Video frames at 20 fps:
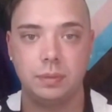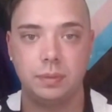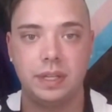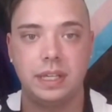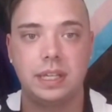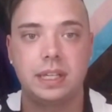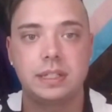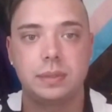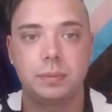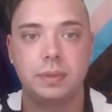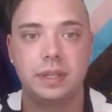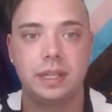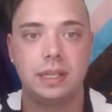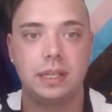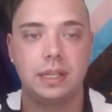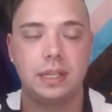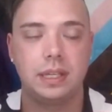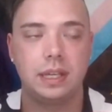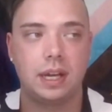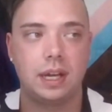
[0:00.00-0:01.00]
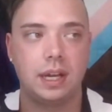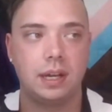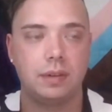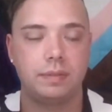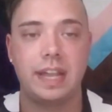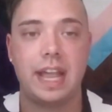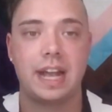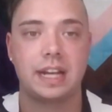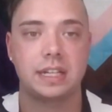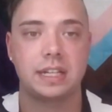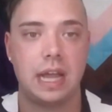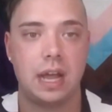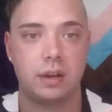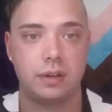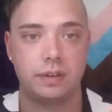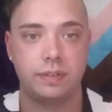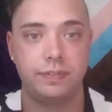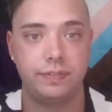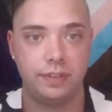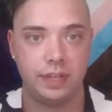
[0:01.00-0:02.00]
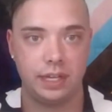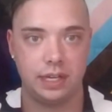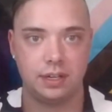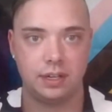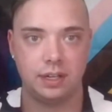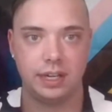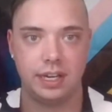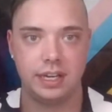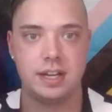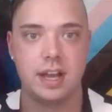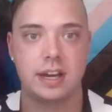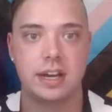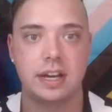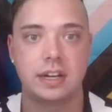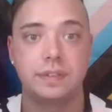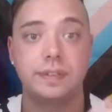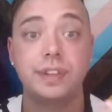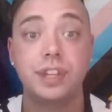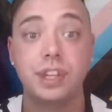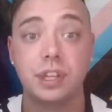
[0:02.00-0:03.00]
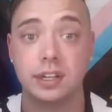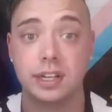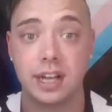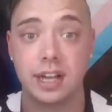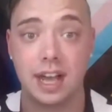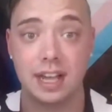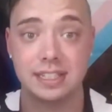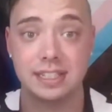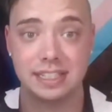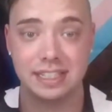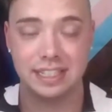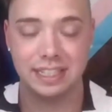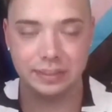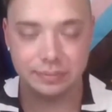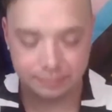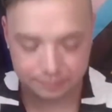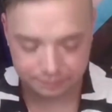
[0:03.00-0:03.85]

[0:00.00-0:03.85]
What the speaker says: we react out of fear and not out of curiosity.